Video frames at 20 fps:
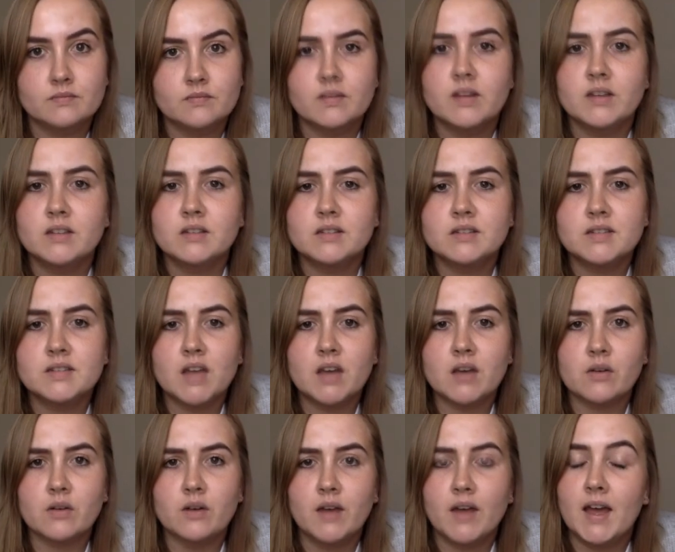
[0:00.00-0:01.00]
So,
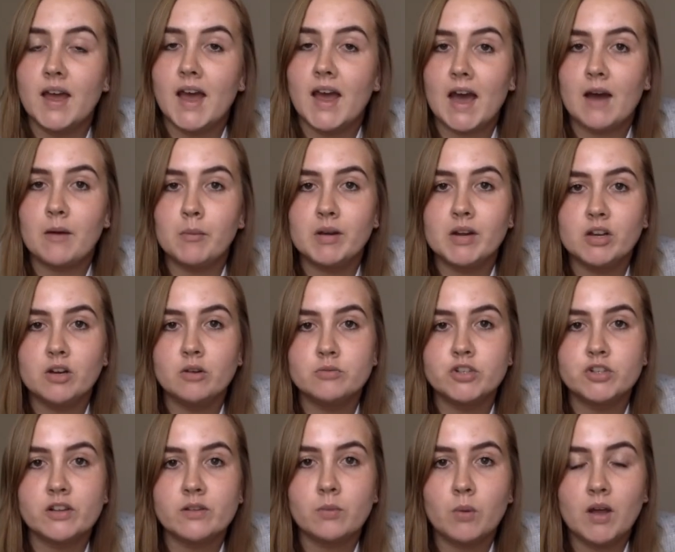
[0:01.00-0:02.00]
how many objects
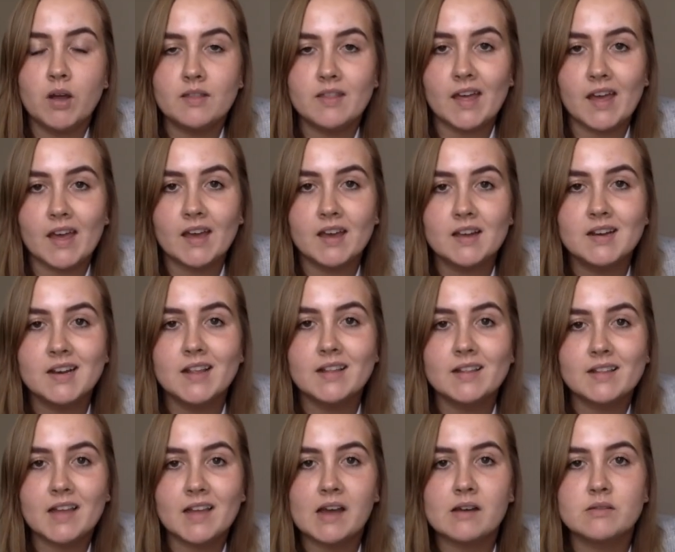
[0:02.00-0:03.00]
were there? Let's
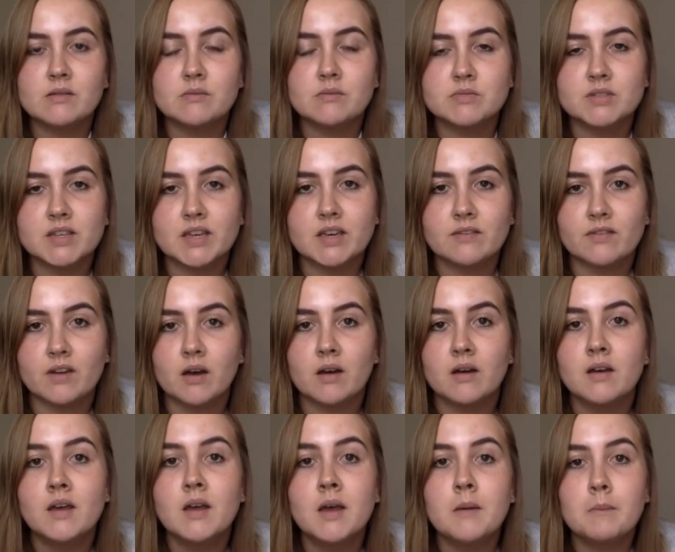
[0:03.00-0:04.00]
count them together.
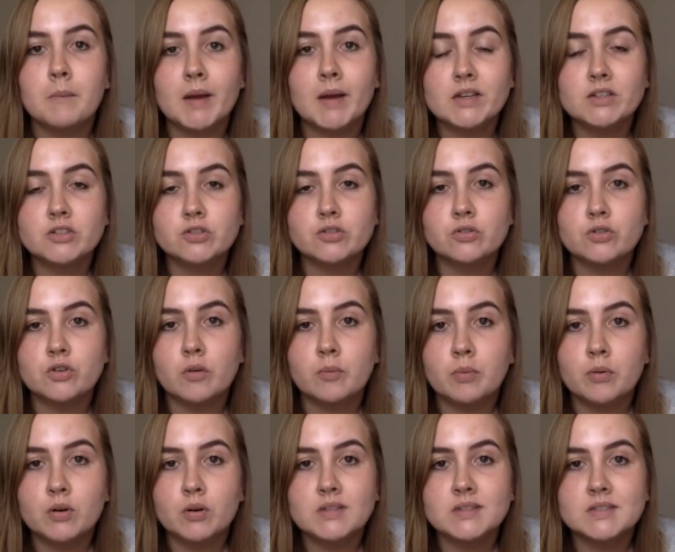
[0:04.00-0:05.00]
Make sure you're
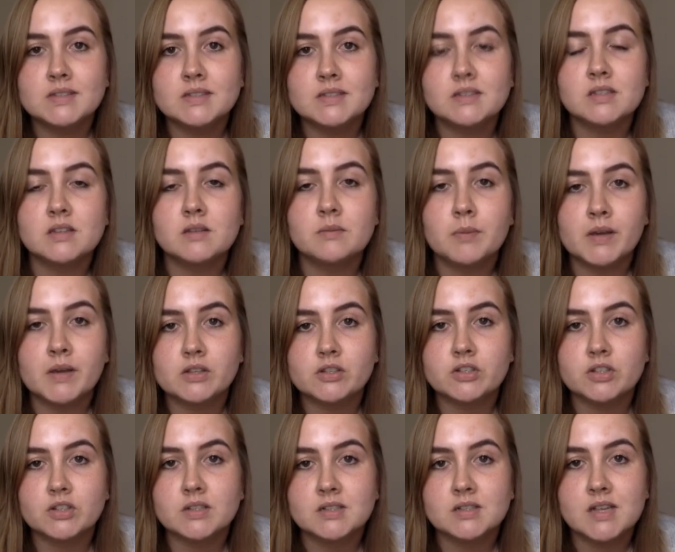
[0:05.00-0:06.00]
pointing to the
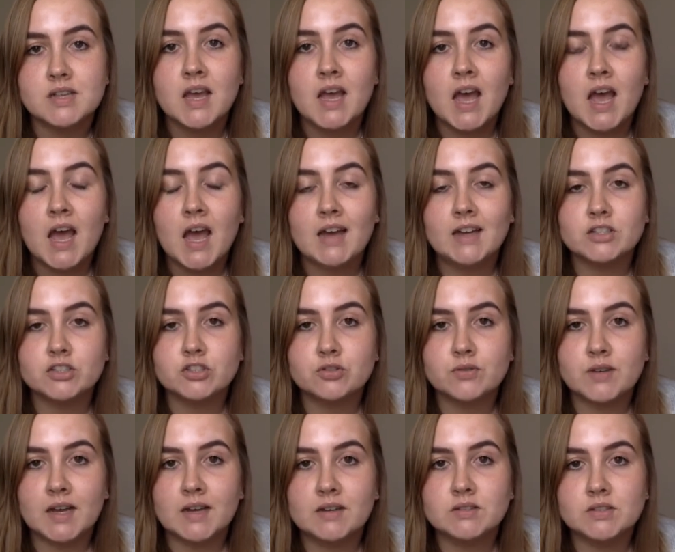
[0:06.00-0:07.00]
pictures as you
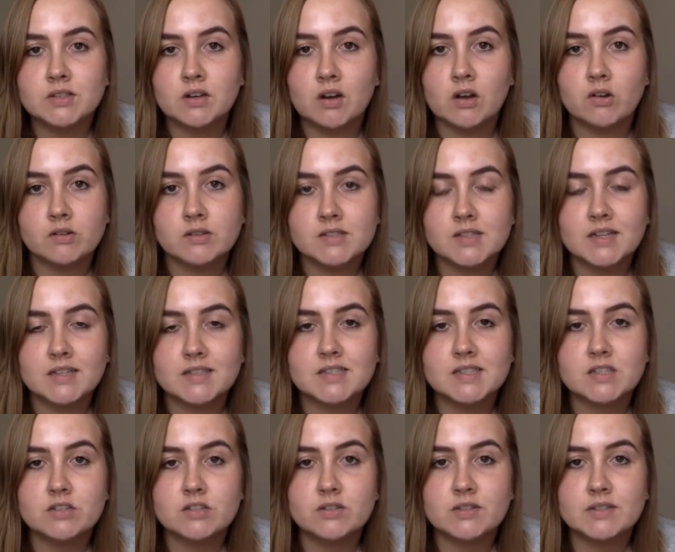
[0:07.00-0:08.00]
count along. So let's
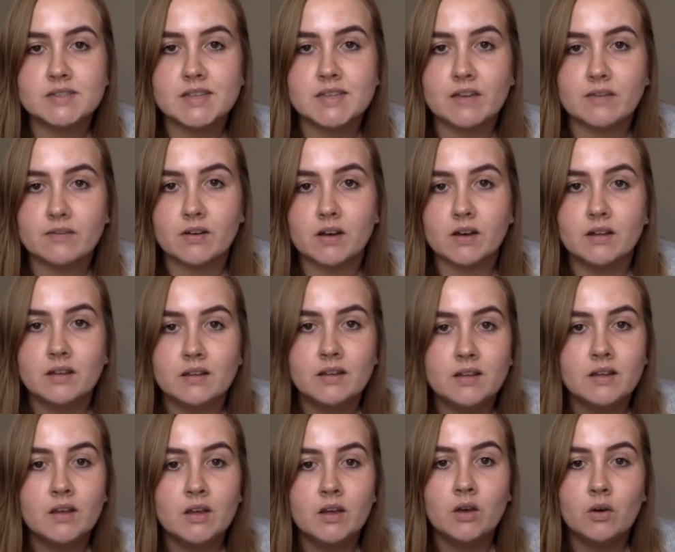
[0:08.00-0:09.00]
do it together.
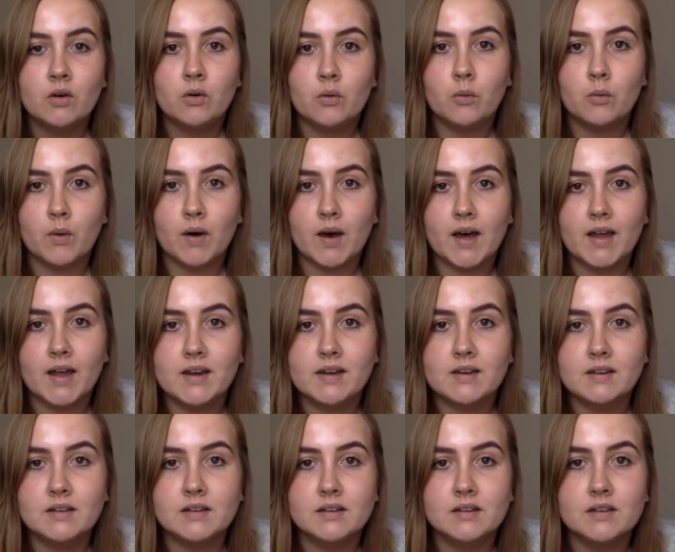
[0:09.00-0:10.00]
1,
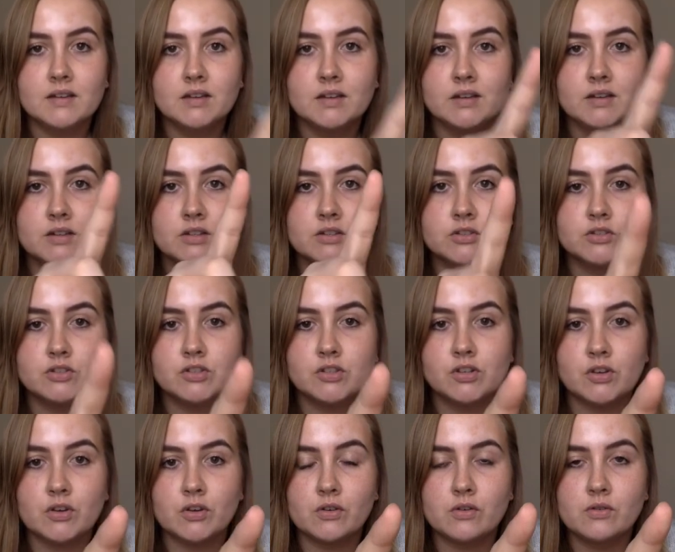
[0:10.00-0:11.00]

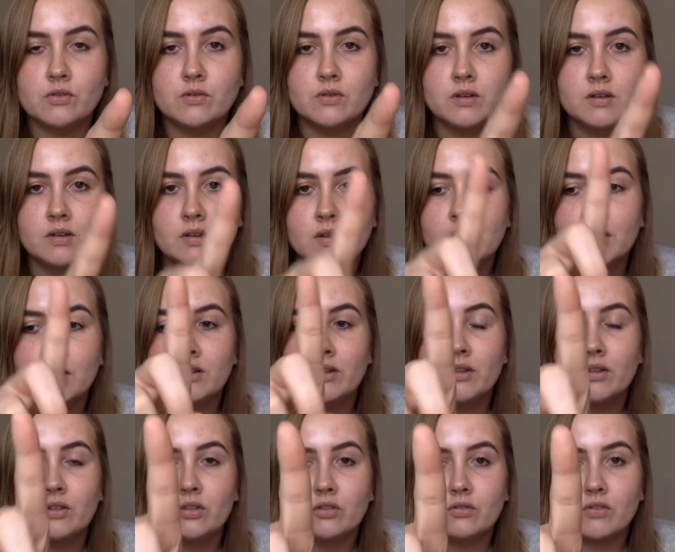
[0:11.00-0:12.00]
2,
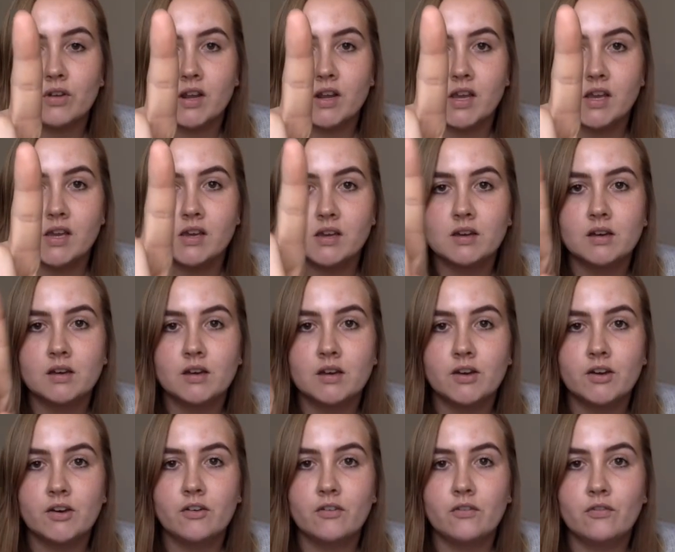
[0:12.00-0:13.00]
3,
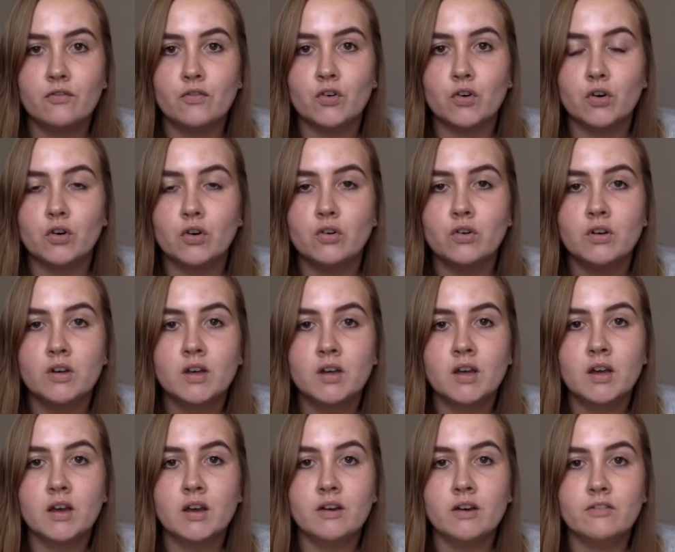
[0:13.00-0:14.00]
4,
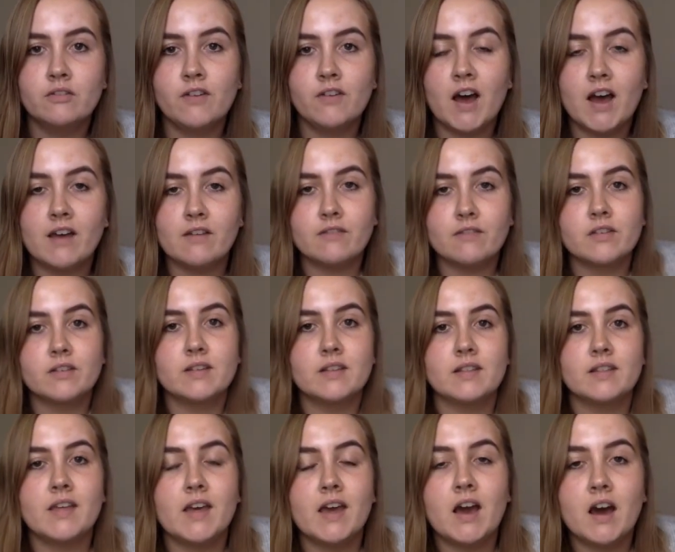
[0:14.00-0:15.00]
5. So
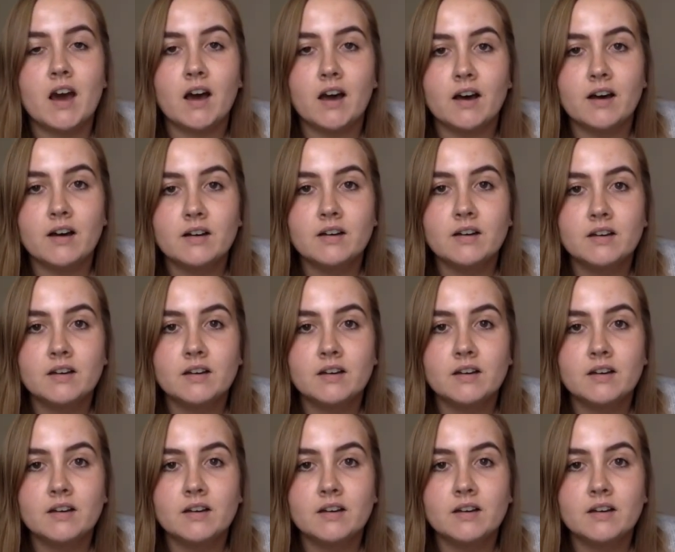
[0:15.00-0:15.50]
there are